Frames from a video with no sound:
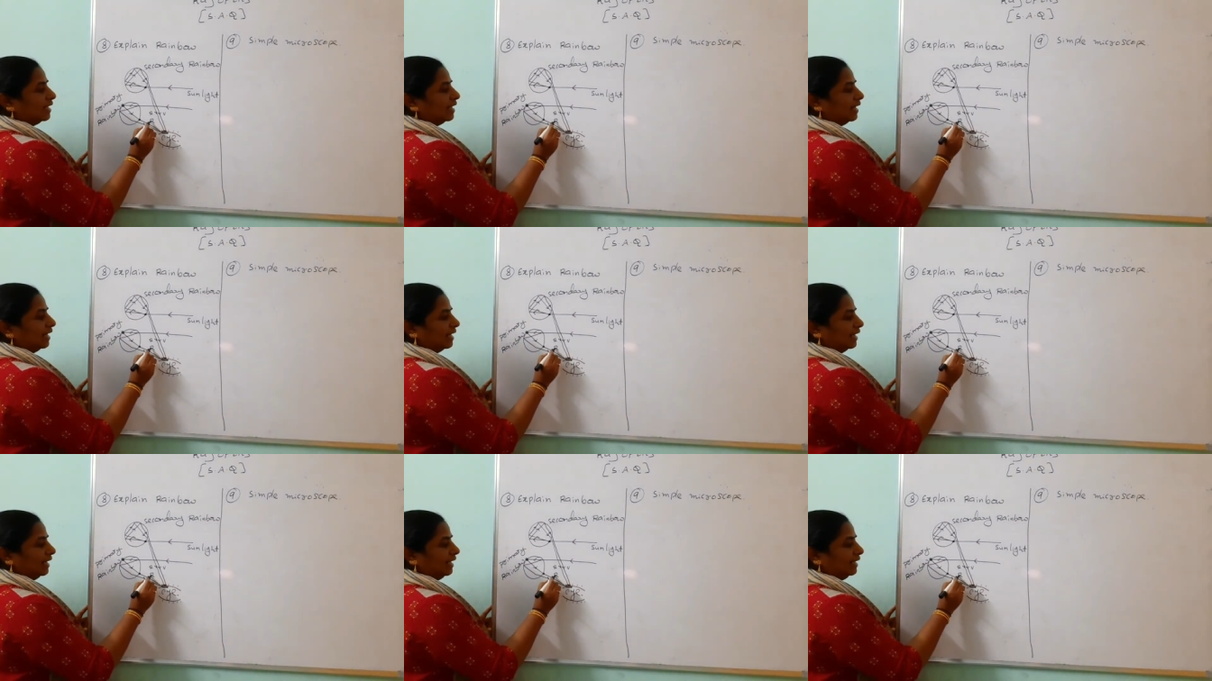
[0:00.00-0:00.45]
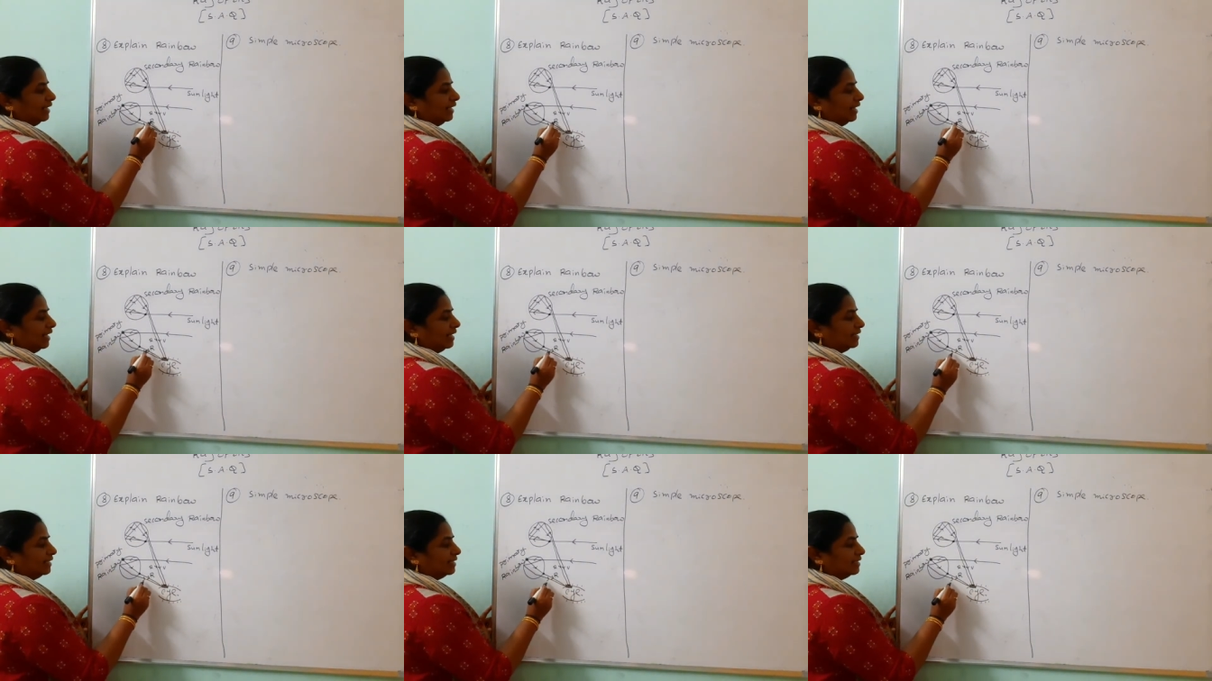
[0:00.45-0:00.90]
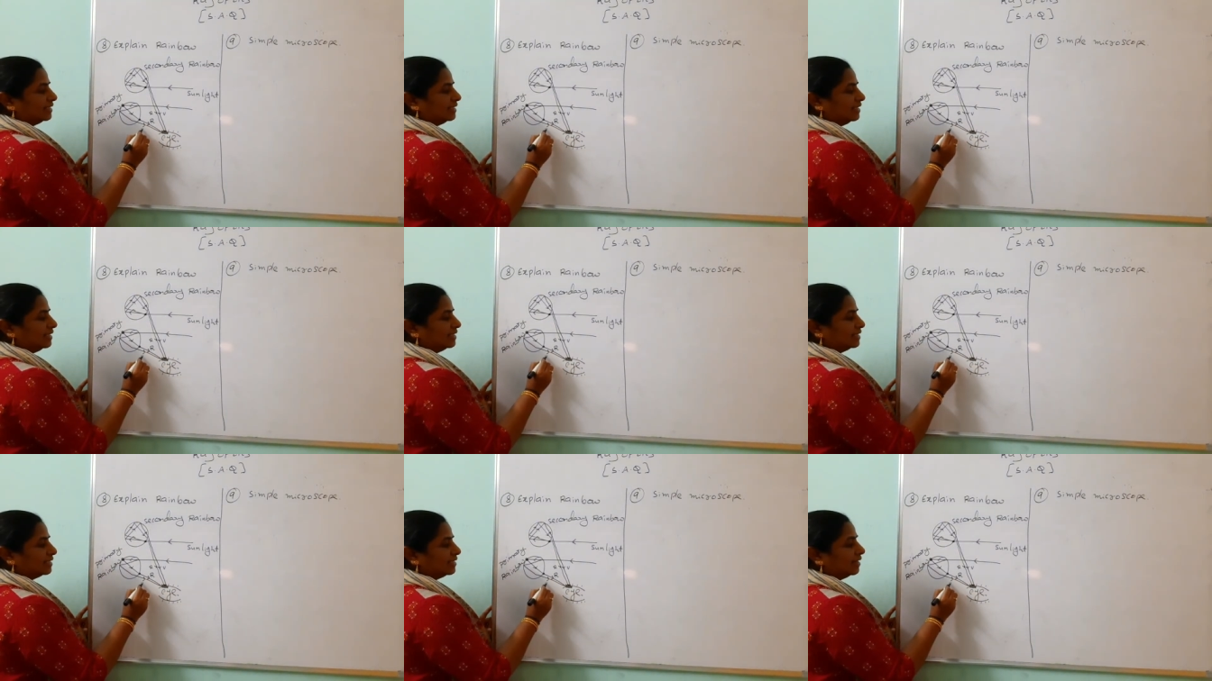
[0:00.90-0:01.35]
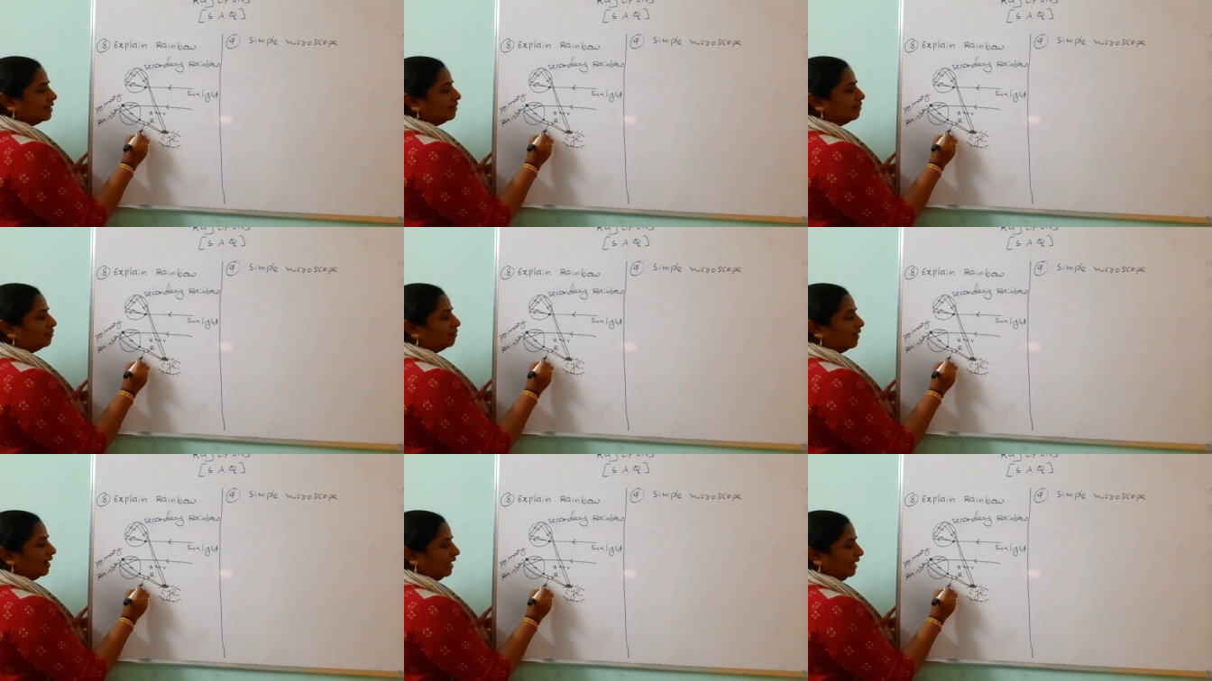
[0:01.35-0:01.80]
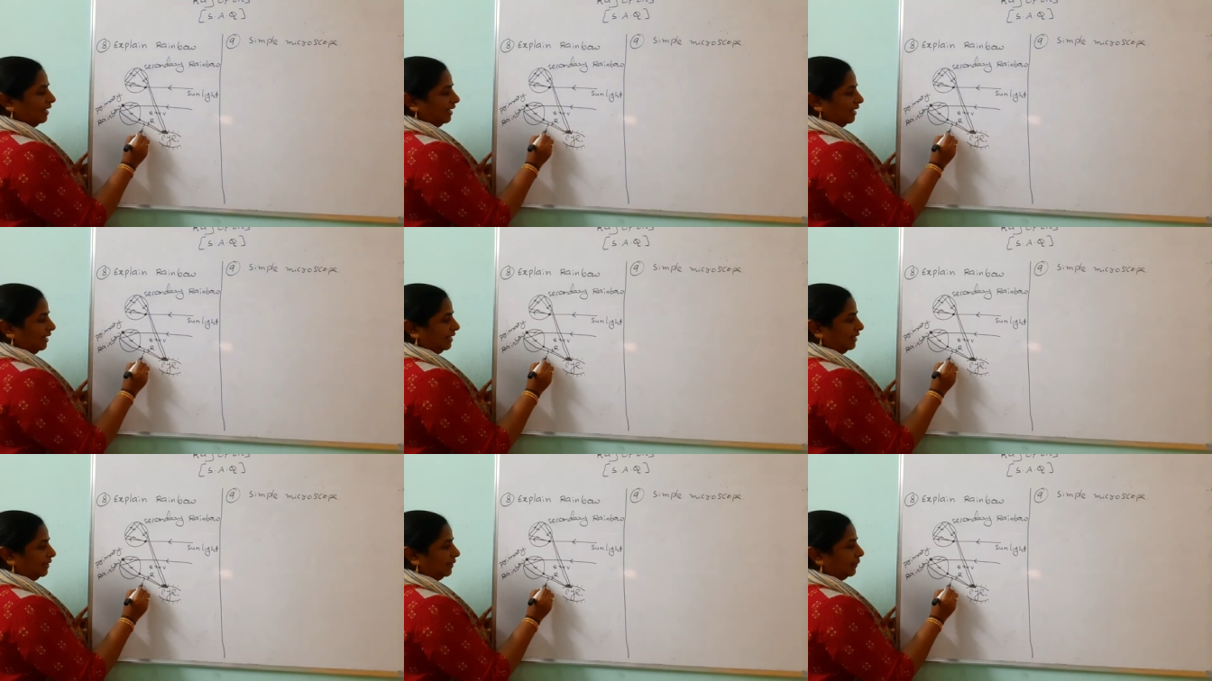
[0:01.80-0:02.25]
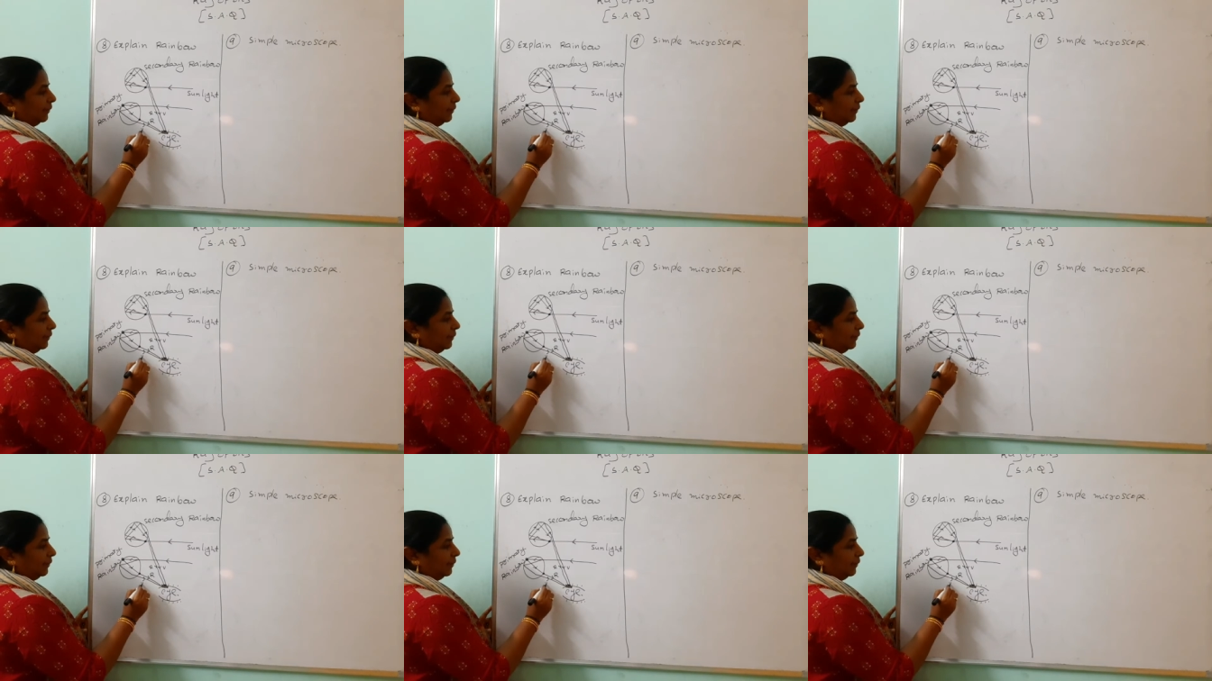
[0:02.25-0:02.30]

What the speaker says: red and this is the violet.